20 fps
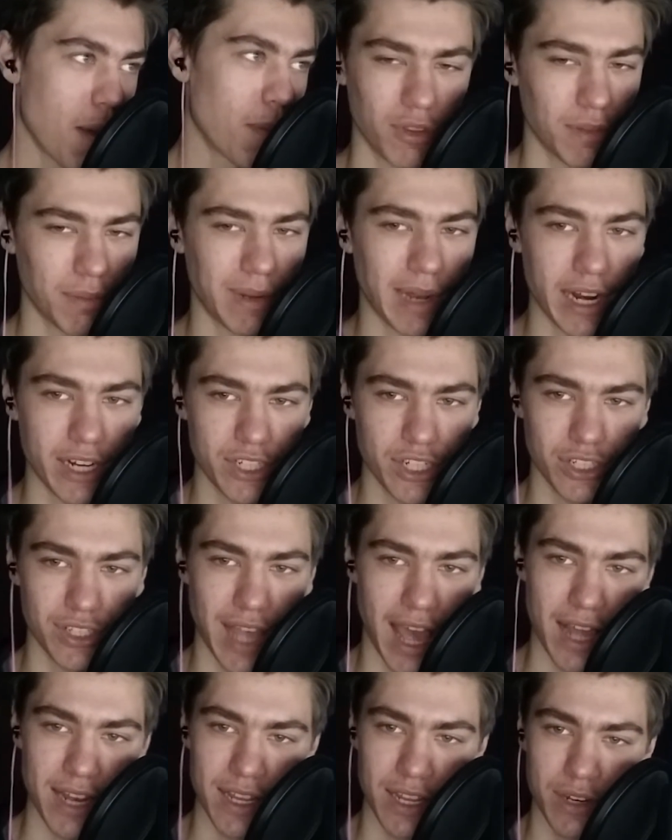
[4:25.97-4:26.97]
Multipliers
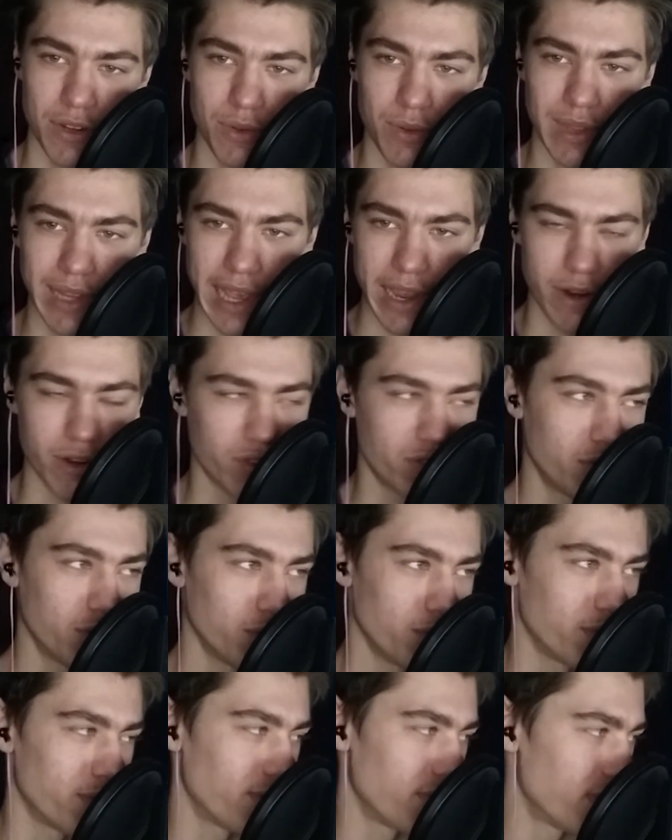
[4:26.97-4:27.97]
just add a new layer
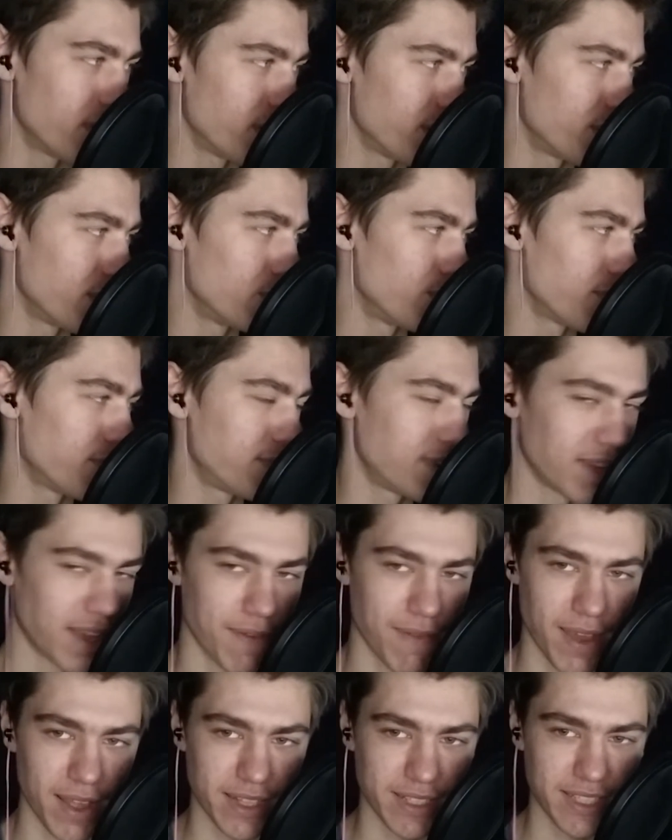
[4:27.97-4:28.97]
to the
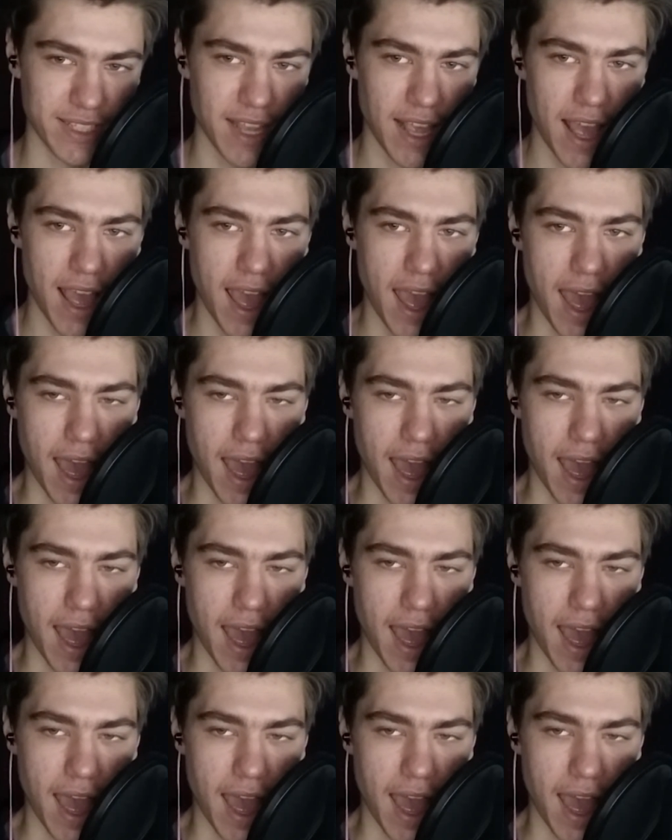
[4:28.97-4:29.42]
drifting events,